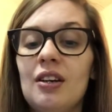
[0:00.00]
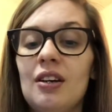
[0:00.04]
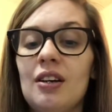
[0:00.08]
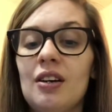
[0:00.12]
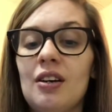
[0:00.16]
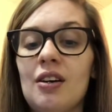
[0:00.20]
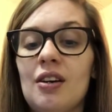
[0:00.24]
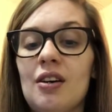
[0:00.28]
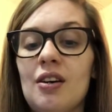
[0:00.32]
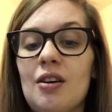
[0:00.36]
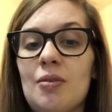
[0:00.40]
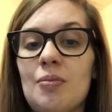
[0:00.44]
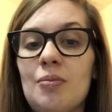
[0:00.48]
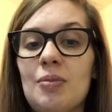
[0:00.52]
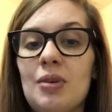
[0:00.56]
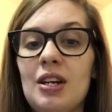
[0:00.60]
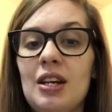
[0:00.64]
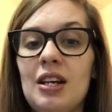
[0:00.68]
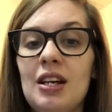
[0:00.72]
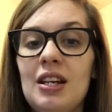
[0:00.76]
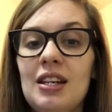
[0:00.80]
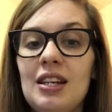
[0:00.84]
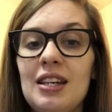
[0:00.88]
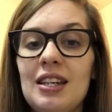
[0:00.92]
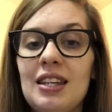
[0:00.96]

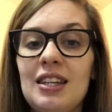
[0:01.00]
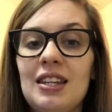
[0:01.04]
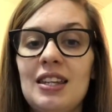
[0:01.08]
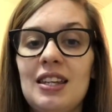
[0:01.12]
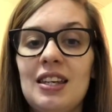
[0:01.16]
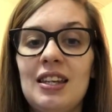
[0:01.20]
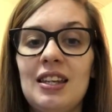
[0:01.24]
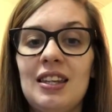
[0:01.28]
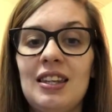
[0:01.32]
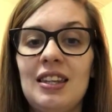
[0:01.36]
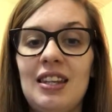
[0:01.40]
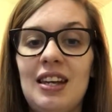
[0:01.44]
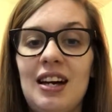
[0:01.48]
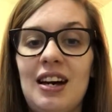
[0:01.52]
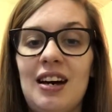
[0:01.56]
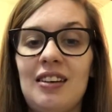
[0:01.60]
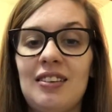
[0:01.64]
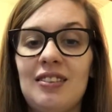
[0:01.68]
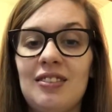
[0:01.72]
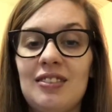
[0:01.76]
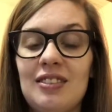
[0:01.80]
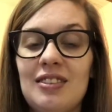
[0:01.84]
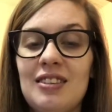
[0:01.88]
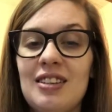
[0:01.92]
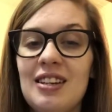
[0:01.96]
Anything
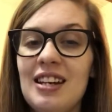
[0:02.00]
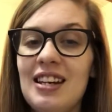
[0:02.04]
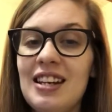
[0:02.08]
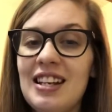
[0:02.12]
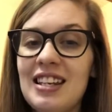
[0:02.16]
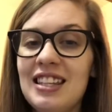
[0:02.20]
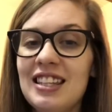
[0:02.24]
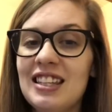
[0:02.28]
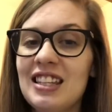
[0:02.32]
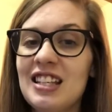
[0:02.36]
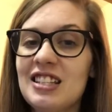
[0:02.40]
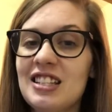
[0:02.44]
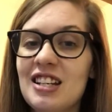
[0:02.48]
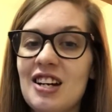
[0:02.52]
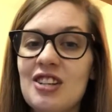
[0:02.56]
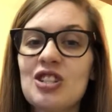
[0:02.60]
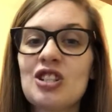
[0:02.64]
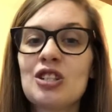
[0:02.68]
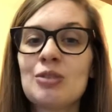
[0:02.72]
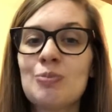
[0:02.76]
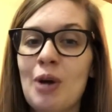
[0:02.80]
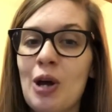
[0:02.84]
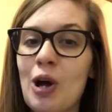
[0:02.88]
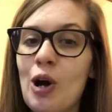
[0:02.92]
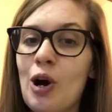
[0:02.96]
that
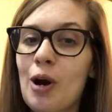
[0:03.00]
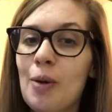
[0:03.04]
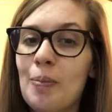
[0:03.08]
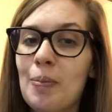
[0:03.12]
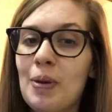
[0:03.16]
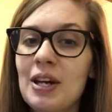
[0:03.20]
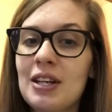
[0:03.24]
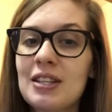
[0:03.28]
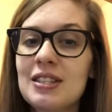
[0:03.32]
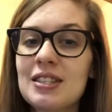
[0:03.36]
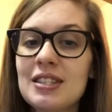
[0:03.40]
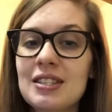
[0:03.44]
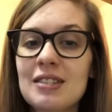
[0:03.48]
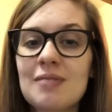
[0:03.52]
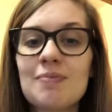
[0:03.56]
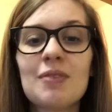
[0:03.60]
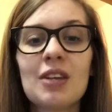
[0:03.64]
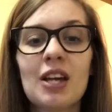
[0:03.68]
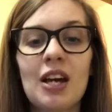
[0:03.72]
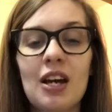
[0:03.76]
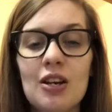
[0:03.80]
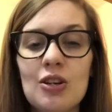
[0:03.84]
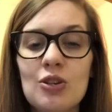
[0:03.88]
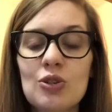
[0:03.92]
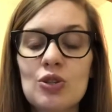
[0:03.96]
touches my armpits,
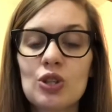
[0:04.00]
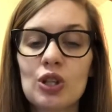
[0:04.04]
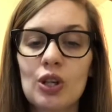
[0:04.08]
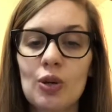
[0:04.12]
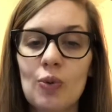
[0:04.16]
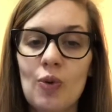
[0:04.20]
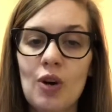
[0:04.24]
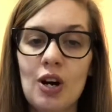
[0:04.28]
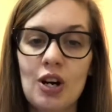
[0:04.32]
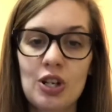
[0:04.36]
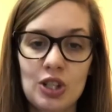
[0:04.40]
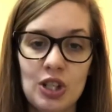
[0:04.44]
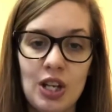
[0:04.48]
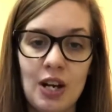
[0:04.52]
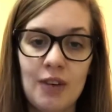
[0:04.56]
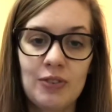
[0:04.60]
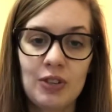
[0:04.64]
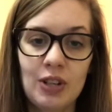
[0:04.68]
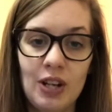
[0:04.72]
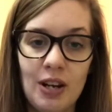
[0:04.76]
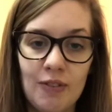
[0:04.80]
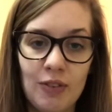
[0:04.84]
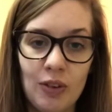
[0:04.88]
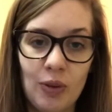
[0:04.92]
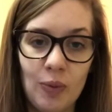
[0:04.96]
I usually wash
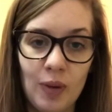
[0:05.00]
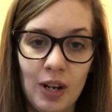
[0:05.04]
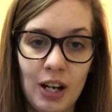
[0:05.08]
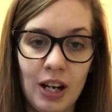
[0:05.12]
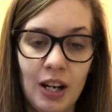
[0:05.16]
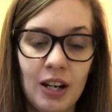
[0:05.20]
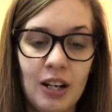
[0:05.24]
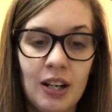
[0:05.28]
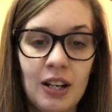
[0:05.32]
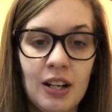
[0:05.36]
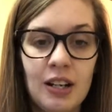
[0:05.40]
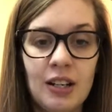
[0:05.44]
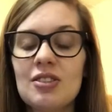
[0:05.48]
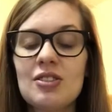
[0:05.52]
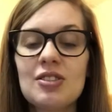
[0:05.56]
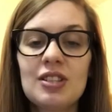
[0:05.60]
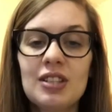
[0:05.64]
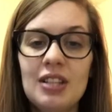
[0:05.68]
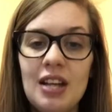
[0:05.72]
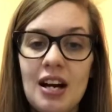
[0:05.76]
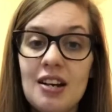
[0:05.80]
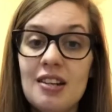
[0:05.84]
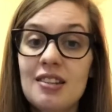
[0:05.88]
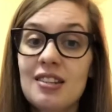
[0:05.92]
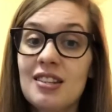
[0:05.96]
after every wear. There's a
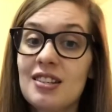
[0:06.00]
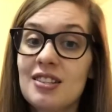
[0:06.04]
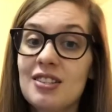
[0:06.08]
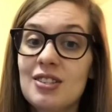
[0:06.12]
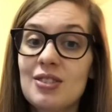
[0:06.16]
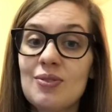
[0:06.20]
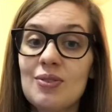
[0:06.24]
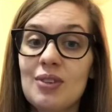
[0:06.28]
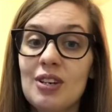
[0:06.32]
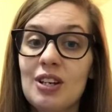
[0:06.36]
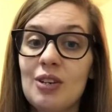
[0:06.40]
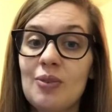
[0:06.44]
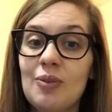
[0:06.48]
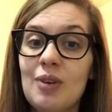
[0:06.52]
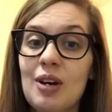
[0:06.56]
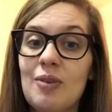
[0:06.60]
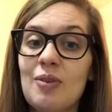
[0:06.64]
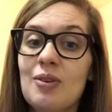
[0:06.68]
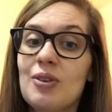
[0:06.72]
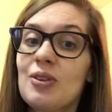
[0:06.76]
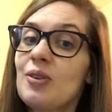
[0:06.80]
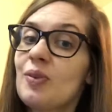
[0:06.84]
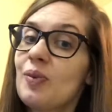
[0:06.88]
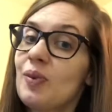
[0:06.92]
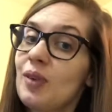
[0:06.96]
lot of things you can get away
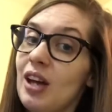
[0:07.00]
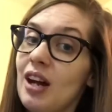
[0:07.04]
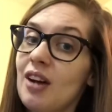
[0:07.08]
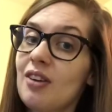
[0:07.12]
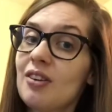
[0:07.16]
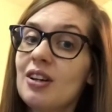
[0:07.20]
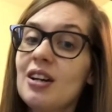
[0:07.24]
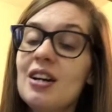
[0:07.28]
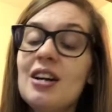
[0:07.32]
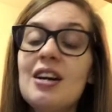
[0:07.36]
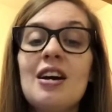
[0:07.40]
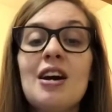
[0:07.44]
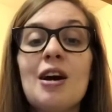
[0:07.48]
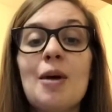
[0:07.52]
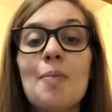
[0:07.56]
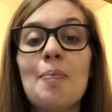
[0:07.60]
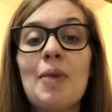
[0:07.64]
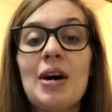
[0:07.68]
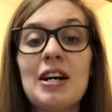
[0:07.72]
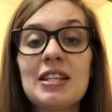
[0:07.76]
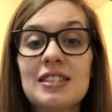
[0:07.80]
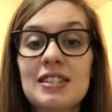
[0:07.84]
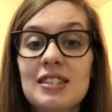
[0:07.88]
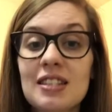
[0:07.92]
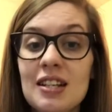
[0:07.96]
with it without.
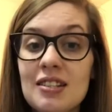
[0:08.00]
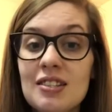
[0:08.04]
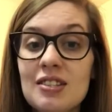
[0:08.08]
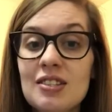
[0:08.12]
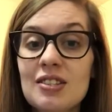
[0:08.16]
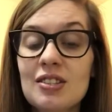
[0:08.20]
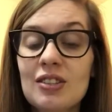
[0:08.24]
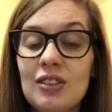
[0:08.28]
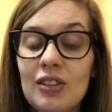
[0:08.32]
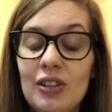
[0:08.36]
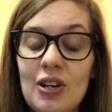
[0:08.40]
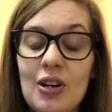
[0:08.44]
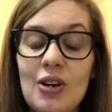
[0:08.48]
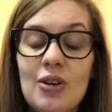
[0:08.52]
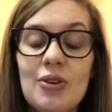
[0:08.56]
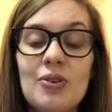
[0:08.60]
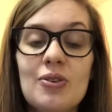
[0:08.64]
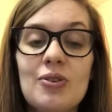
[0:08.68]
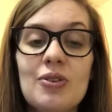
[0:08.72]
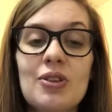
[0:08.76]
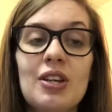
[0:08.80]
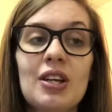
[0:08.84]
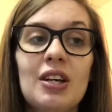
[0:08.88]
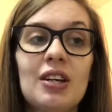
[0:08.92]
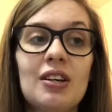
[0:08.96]
My son's
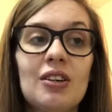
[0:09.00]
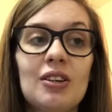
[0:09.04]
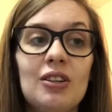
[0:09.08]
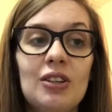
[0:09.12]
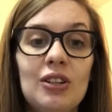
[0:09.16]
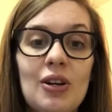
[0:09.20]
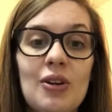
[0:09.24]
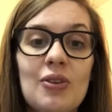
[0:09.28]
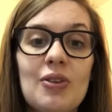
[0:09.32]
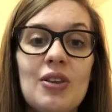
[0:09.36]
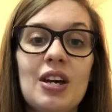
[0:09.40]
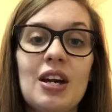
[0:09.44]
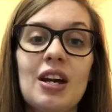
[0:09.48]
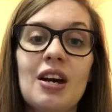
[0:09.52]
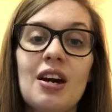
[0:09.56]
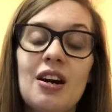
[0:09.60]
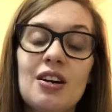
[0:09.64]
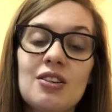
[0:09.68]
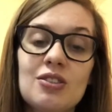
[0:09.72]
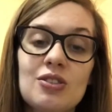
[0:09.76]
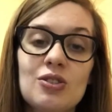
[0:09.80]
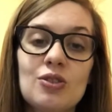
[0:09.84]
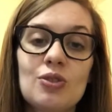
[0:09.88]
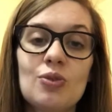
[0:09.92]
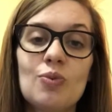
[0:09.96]
clothing,
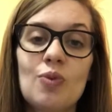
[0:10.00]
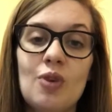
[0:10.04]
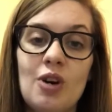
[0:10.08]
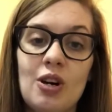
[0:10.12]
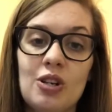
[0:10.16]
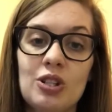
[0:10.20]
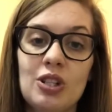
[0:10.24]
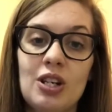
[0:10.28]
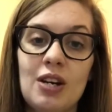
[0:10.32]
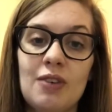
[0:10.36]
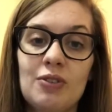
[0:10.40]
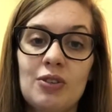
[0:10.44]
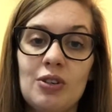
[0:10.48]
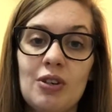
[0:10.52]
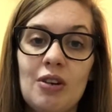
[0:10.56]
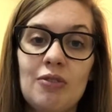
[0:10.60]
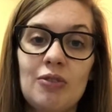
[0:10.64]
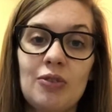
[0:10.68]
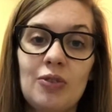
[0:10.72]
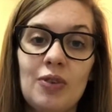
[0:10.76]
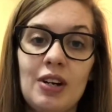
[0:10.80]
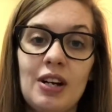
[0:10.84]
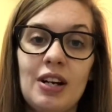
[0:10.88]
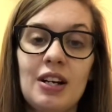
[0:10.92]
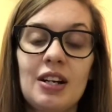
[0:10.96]
I do wash after
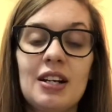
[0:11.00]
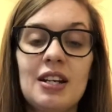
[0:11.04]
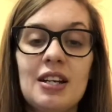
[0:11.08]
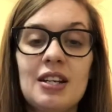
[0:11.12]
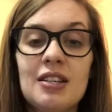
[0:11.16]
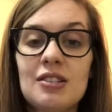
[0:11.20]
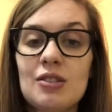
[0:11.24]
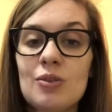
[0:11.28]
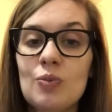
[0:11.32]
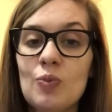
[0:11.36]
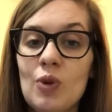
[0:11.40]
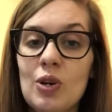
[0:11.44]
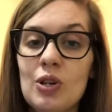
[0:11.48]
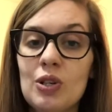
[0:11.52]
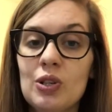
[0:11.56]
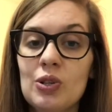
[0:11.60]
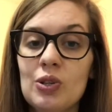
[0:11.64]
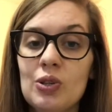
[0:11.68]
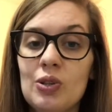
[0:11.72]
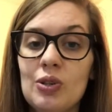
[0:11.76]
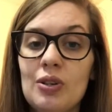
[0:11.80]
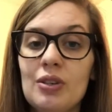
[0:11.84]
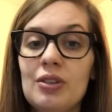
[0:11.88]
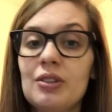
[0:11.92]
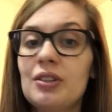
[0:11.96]
every wear. He's a
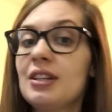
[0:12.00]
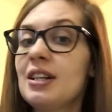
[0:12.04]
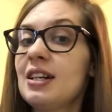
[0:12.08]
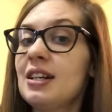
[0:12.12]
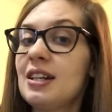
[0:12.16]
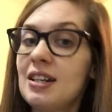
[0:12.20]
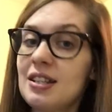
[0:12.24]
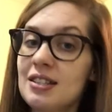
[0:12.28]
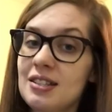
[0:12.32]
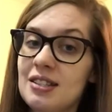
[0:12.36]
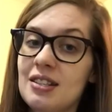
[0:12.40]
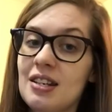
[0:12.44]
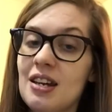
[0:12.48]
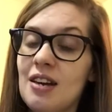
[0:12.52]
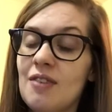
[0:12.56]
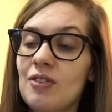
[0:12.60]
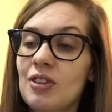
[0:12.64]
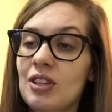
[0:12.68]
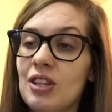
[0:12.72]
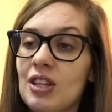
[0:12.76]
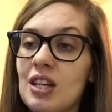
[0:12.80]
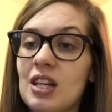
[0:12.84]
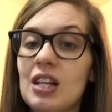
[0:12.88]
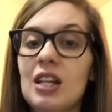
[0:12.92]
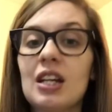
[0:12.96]
1-year-old, he gets in
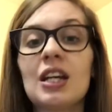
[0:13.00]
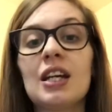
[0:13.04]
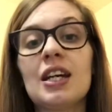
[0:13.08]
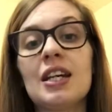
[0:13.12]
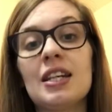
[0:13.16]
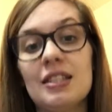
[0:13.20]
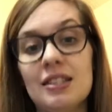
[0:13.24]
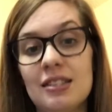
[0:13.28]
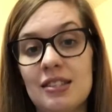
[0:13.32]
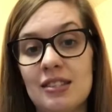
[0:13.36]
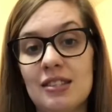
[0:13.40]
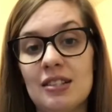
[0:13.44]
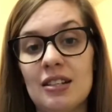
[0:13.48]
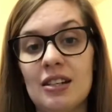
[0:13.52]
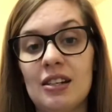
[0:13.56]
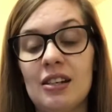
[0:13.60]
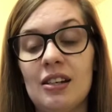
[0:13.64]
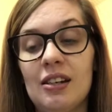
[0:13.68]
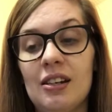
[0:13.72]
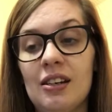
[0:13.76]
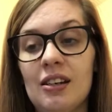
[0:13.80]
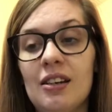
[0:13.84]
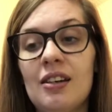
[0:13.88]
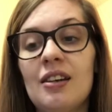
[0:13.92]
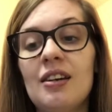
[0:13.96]
everything, he's
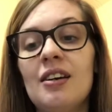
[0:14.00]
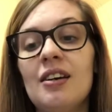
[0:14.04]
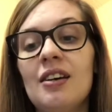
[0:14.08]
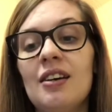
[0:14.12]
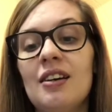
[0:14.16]
sticky.